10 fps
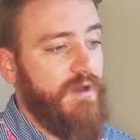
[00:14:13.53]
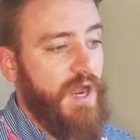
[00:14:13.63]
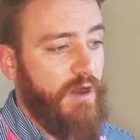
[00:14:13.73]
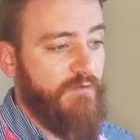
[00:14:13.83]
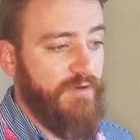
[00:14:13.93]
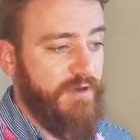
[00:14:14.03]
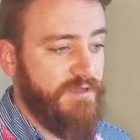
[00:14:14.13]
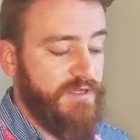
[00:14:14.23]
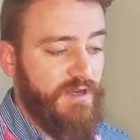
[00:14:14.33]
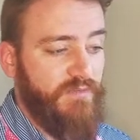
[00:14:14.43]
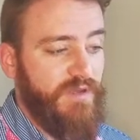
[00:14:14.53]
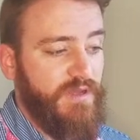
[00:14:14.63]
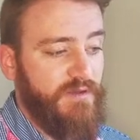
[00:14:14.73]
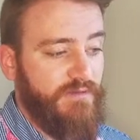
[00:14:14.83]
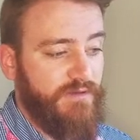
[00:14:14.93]
Alpha is going to
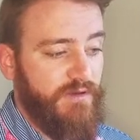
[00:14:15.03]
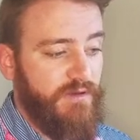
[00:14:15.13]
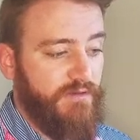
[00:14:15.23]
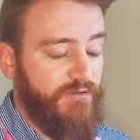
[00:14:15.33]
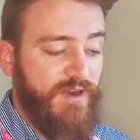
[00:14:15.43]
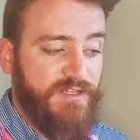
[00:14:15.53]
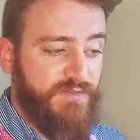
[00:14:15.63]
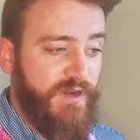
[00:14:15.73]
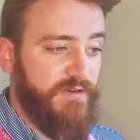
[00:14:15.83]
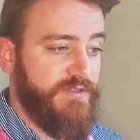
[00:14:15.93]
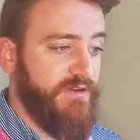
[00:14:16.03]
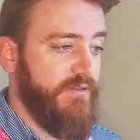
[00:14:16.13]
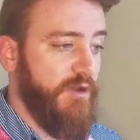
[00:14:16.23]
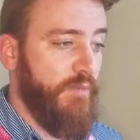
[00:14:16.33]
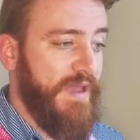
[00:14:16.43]
be the transparency or
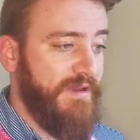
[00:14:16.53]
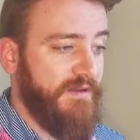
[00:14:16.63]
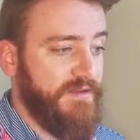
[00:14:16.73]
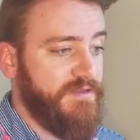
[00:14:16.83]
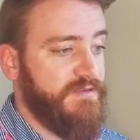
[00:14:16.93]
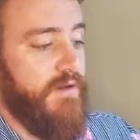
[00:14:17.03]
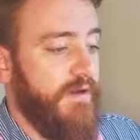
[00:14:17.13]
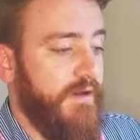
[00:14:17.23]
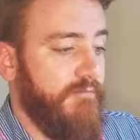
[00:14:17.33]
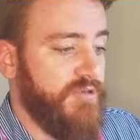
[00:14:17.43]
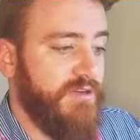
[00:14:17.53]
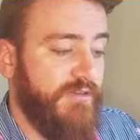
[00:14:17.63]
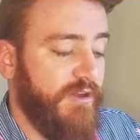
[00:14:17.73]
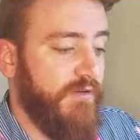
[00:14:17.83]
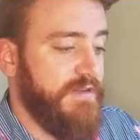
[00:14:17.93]
the opaqueness, so
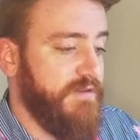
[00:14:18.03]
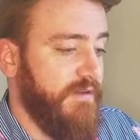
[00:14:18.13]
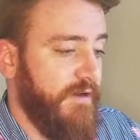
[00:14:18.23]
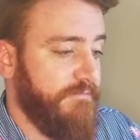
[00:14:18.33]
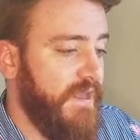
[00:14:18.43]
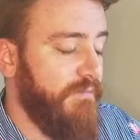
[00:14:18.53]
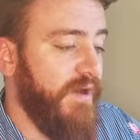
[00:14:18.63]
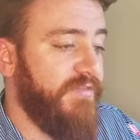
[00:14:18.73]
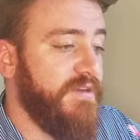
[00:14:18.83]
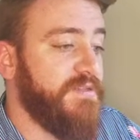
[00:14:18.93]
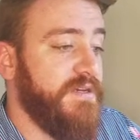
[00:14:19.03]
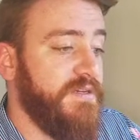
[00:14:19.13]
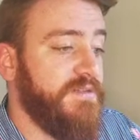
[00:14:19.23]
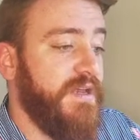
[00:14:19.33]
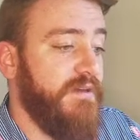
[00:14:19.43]
nothing crazy there. But this
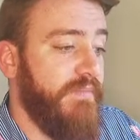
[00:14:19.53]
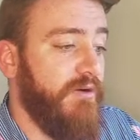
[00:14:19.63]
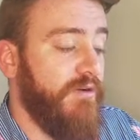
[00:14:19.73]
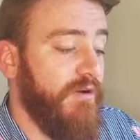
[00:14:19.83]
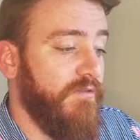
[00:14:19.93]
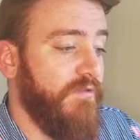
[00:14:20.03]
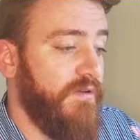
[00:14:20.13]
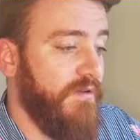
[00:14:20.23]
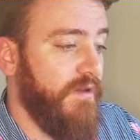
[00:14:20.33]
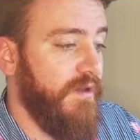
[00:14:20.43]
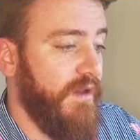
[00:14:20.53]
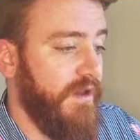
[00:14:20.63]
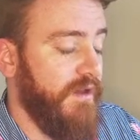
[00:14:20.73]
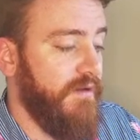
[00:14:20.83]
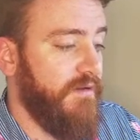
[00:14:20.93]
is a bell curve,
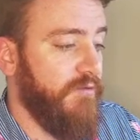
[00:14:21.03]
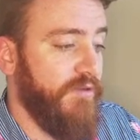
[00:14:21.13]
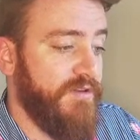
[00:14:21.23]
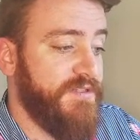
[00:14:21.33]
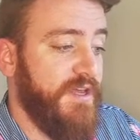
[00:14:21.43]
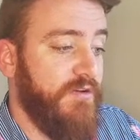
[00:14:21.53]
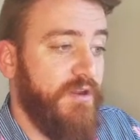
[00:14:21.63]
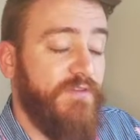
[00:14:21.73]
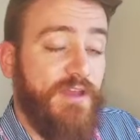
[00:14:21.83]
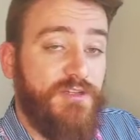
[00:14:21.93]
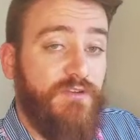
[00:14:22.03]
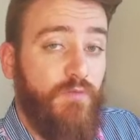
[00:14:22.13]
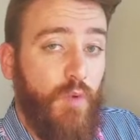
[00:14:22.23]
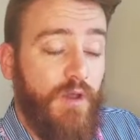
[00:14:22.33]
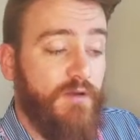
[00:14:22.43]
and with a standard deviation
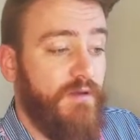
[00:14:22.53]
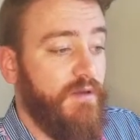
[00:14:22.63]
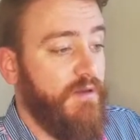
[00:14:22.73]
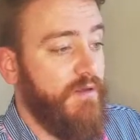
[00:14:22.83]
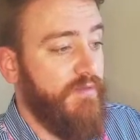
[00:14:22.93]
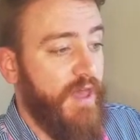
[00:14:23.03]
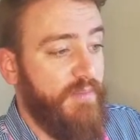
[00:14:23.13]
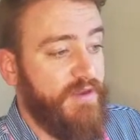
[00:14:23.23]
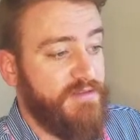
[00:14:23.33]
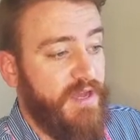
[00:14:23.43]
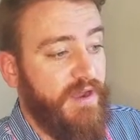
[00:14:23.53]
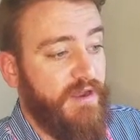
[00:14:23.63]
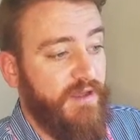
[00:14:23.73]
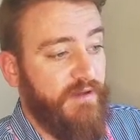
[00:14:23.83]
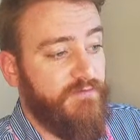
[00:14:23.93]
of 1, that means I
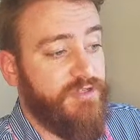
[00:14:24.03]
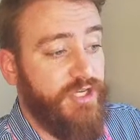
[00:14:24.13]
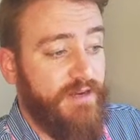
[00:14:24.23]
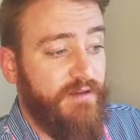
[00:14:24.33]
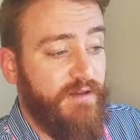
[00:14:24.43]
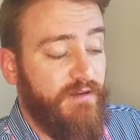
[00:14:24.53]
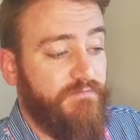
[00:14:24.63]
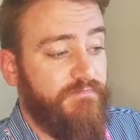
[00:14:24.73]
have shaded in